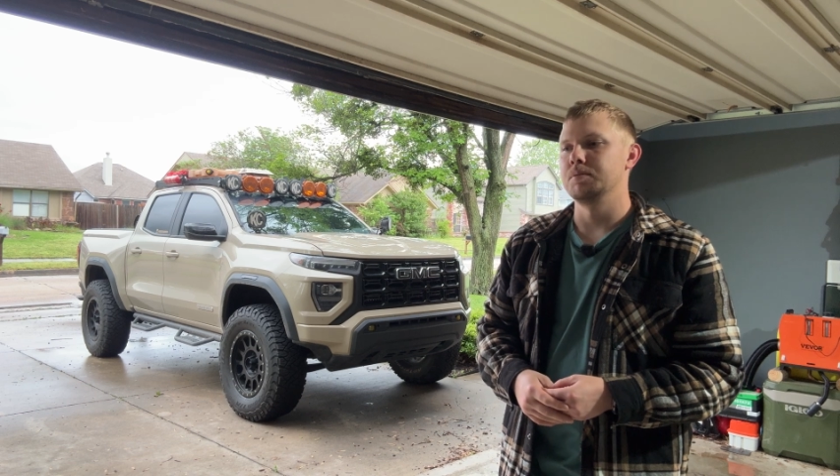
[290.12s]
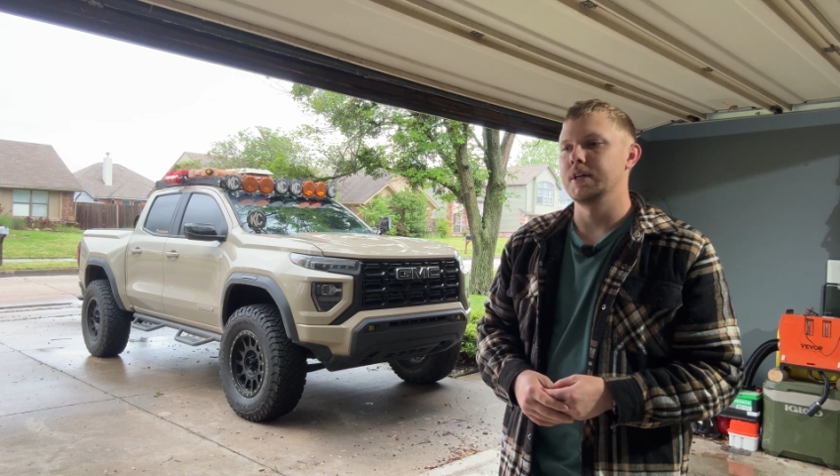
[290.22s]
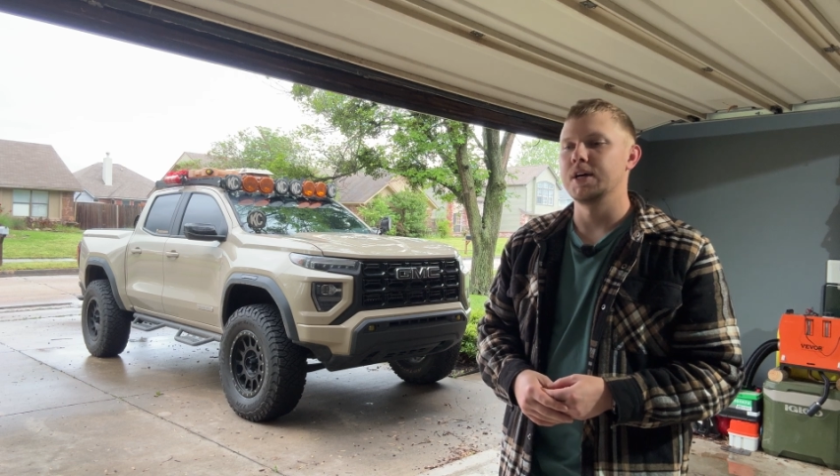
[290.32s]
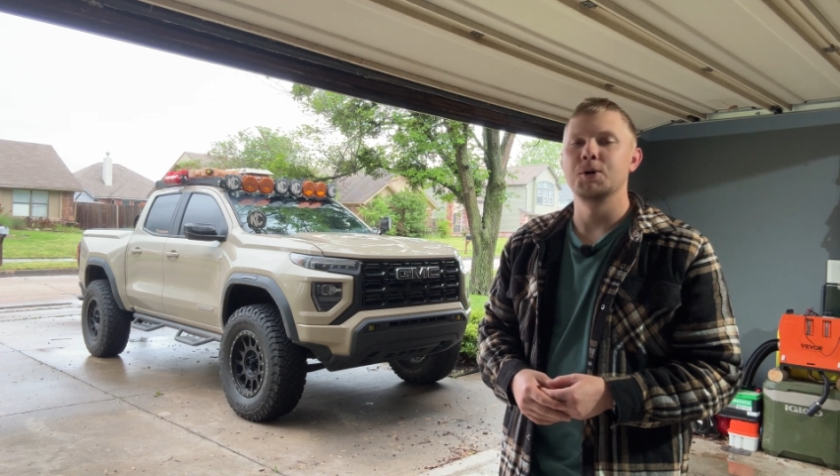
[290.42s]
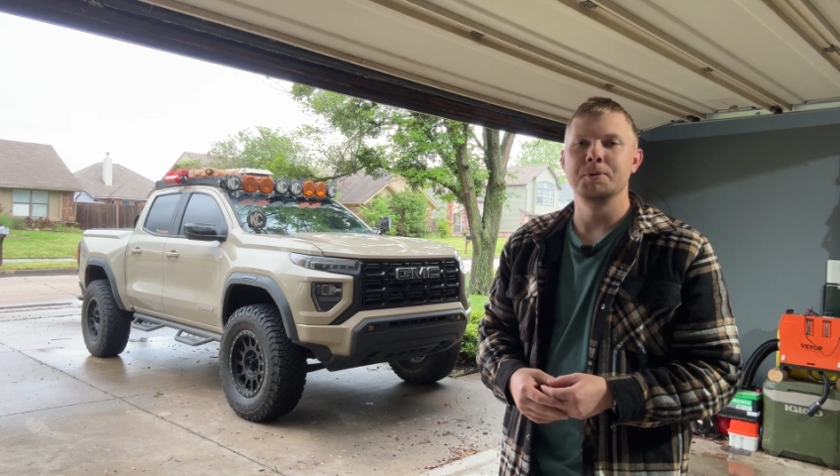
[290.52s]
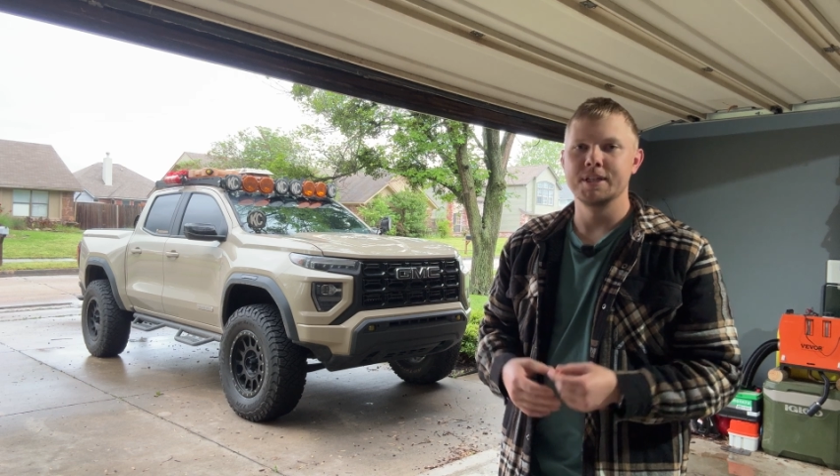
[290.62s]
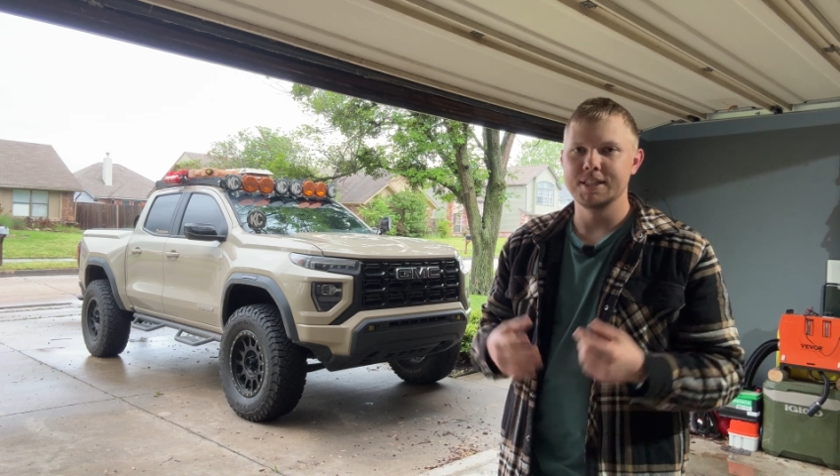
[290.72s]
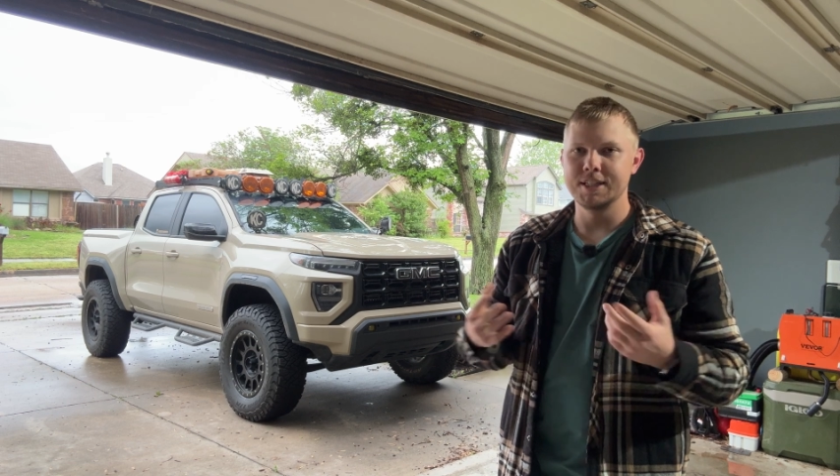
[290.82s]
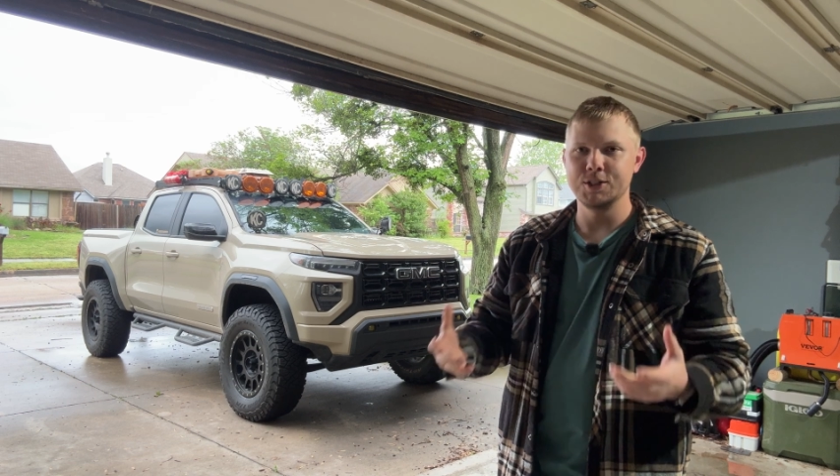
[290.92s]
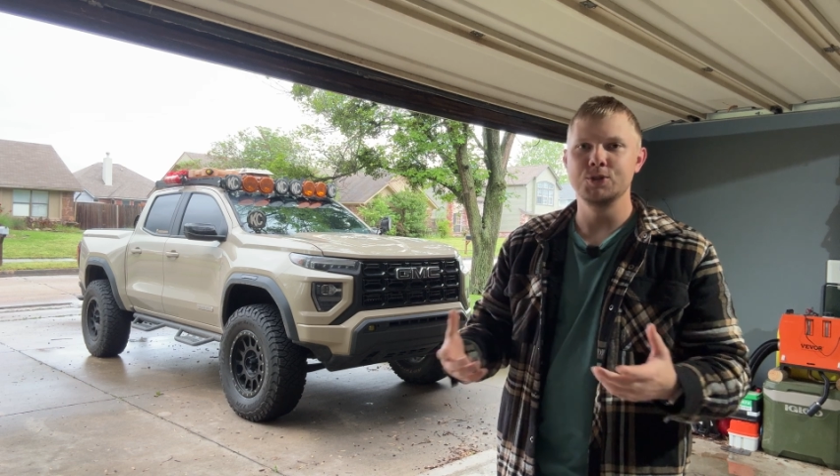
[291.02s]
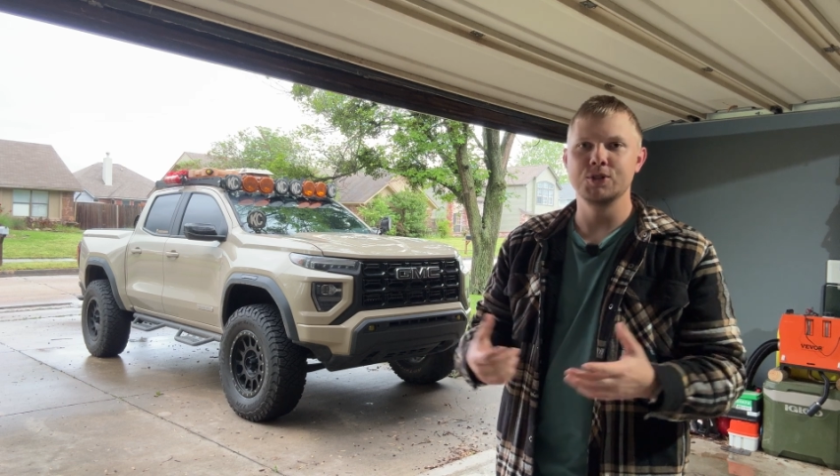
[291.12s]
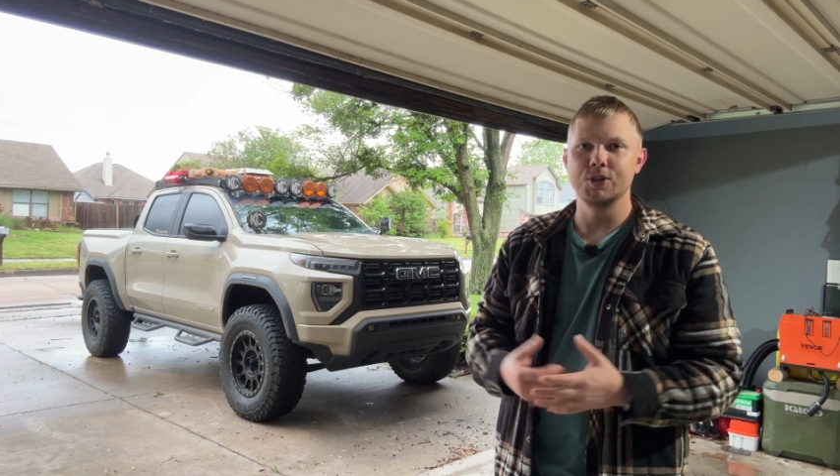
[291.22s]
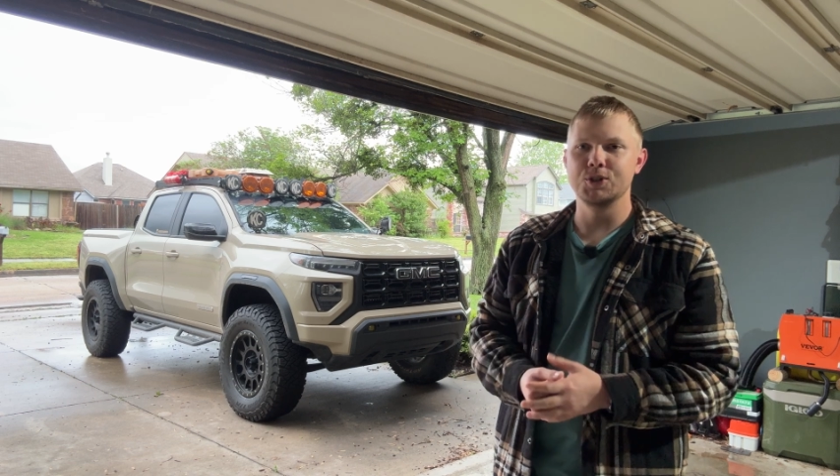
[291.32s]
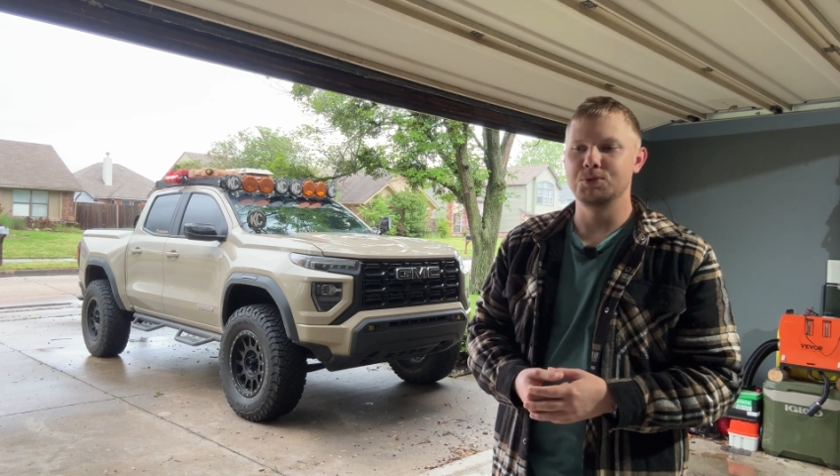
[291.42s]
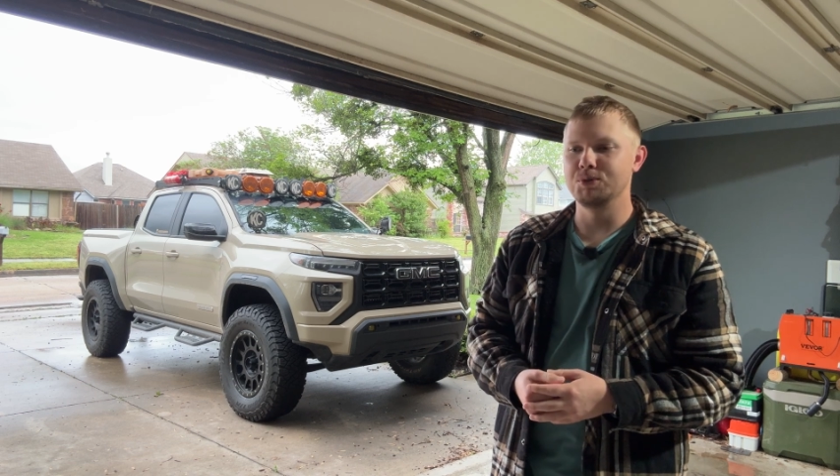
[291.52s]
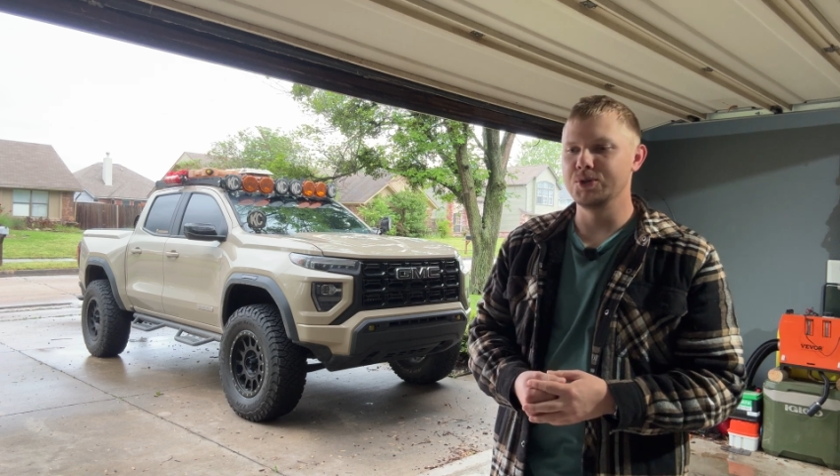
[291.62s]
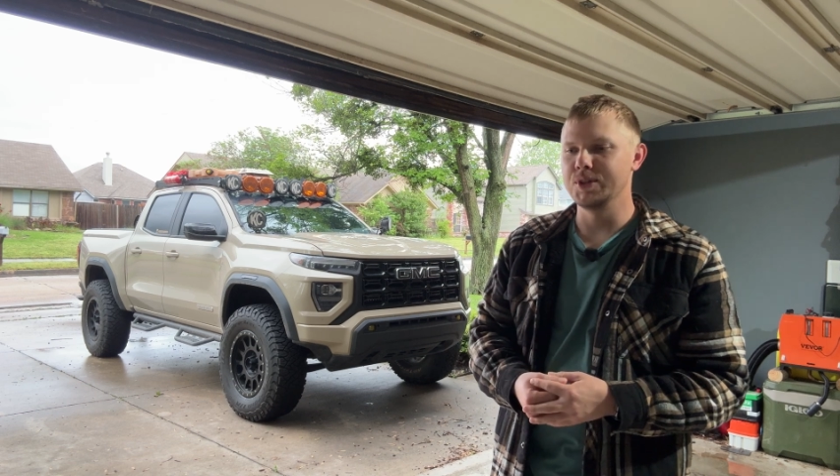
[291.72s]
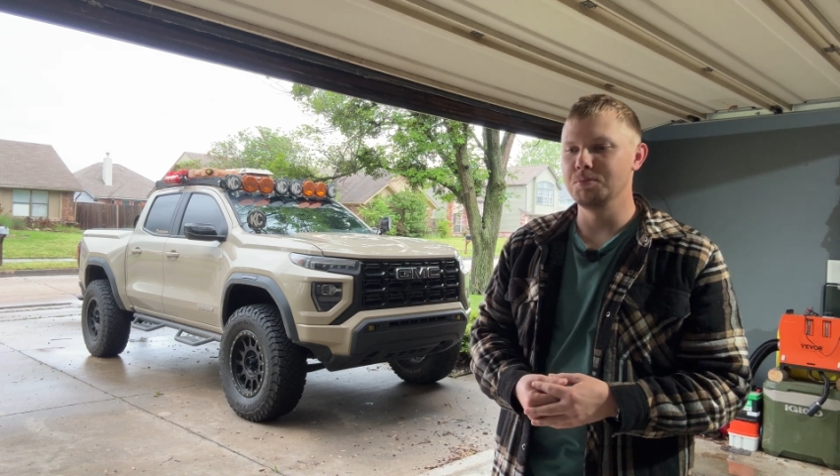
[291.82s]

And I hope it continues to go smoothly,